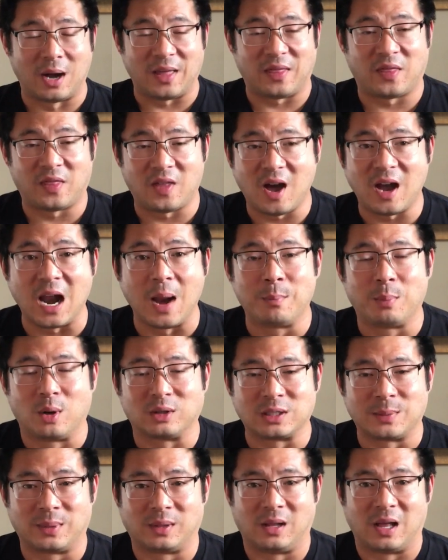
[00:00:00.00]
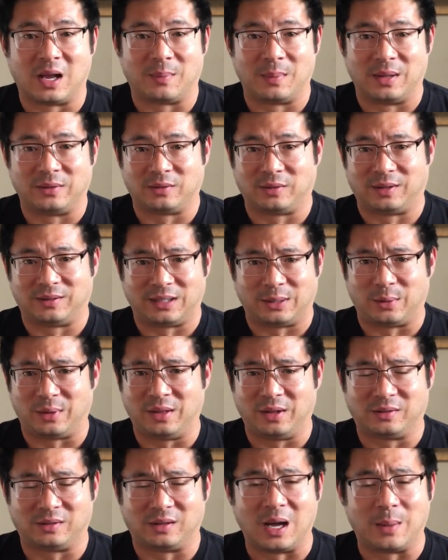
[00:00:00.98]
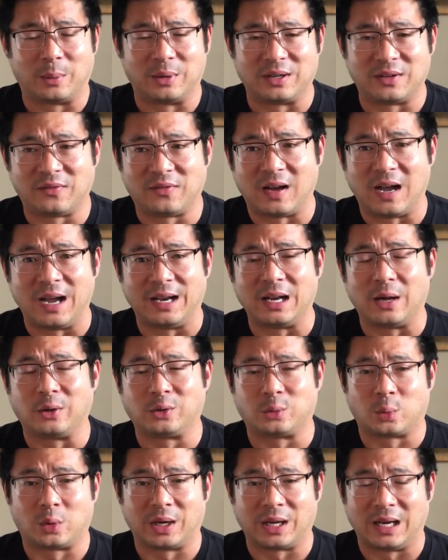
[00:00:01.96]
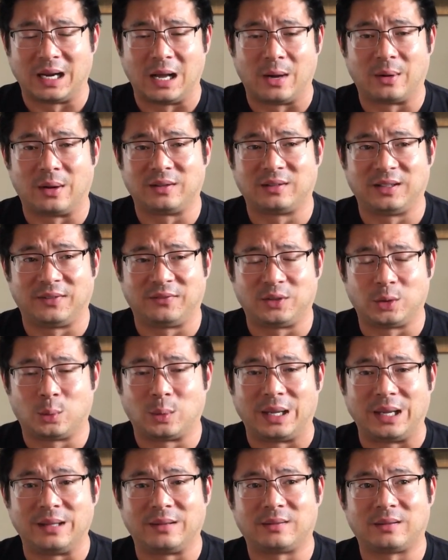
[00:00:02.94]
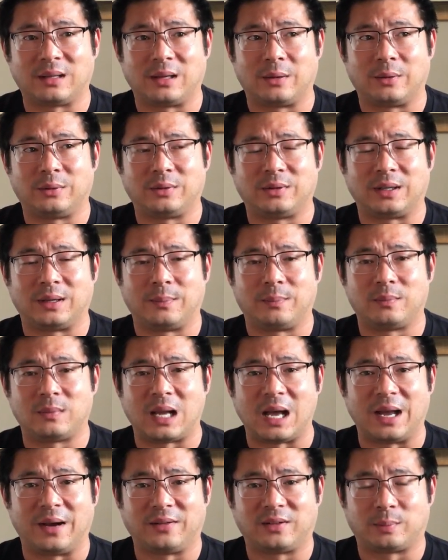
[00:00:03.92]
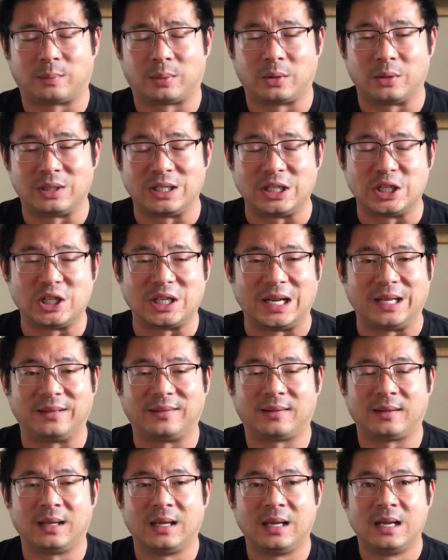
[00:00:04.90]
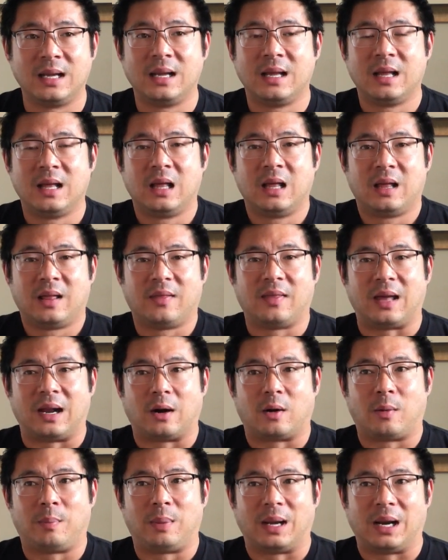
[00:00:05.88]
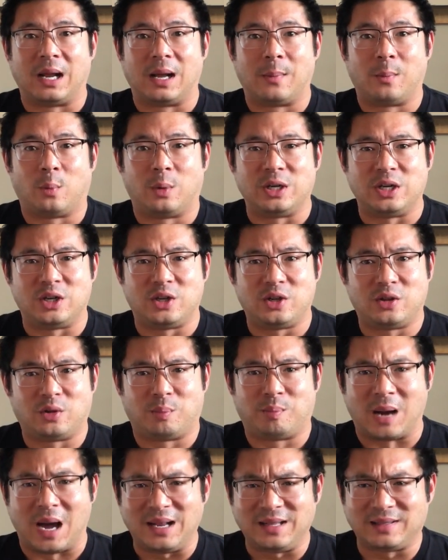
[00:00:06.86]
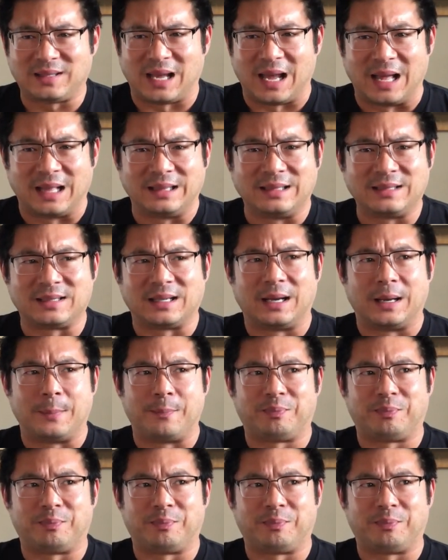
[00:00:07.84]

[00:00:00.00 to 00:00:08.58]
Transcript: thought I bulked up a lot of muscle because everything was a lot more defined. I was working out, I was lifting weights, I was adding some protein shakes there. But when you do the body scans,